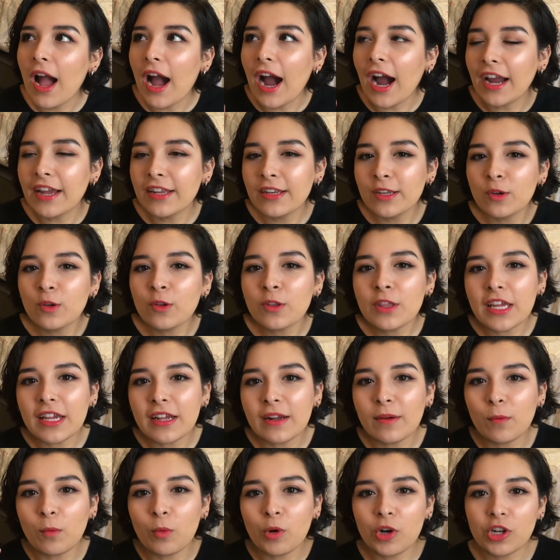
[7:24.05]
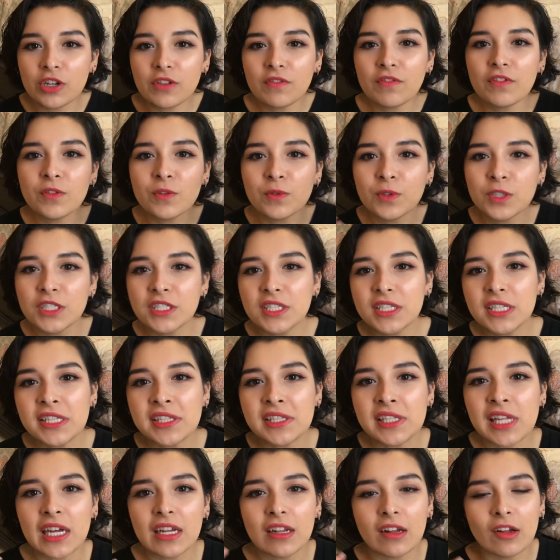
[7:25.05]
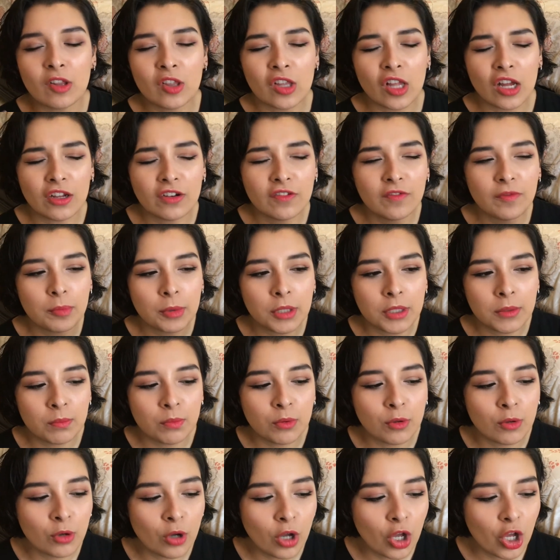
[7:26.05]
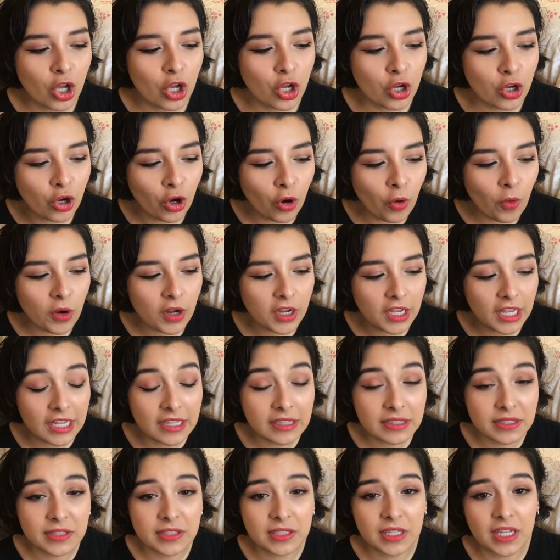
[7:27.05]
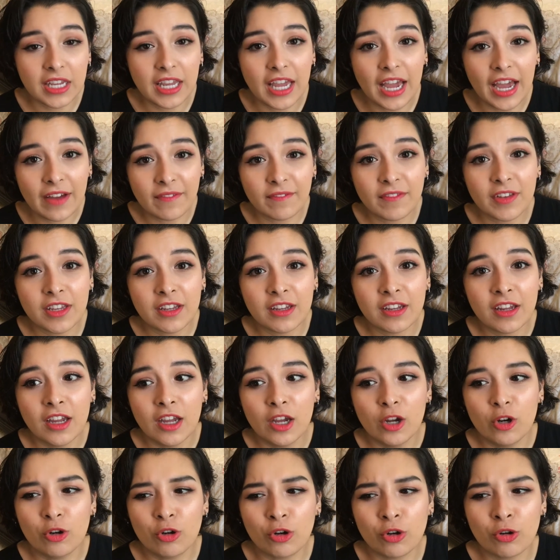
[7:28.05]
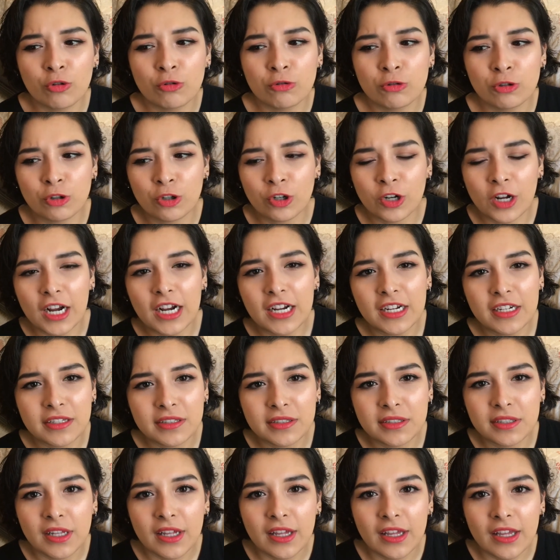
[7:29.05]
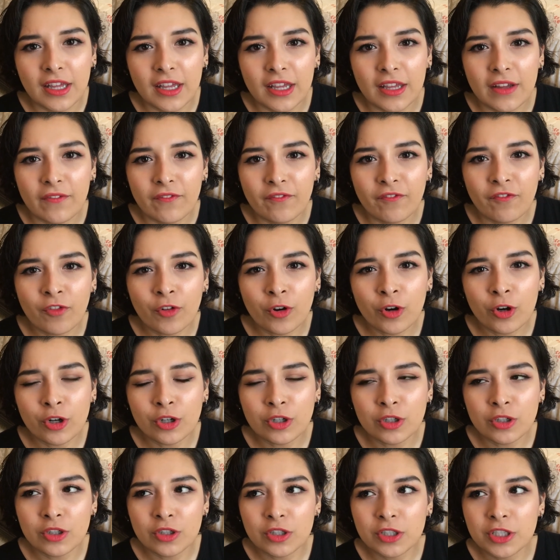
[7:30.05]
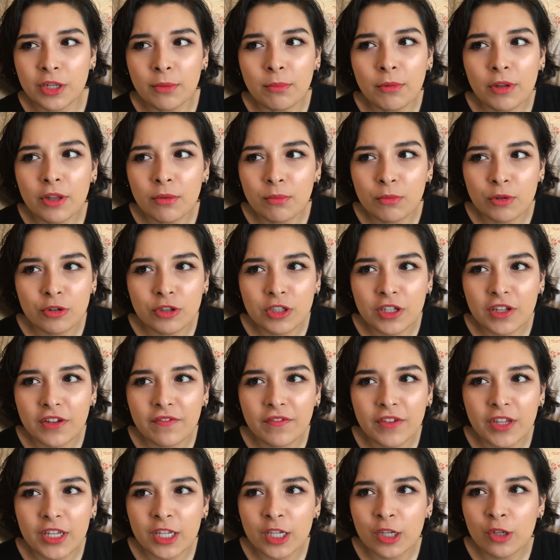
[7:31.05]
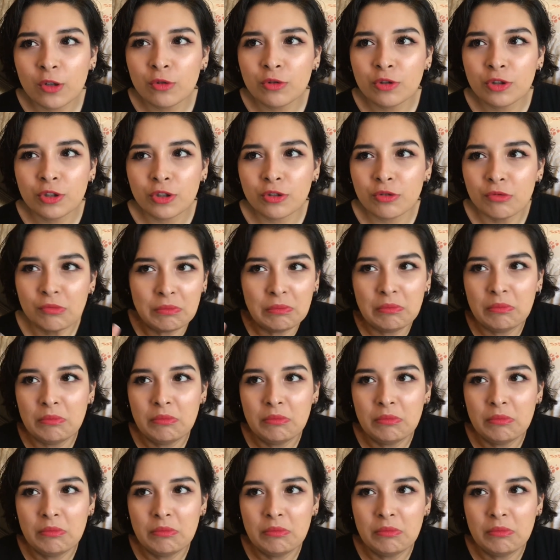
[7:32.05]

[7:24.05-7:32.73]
I know that one of the reasons that a lot of people go against like having girls or guys for some of the music videos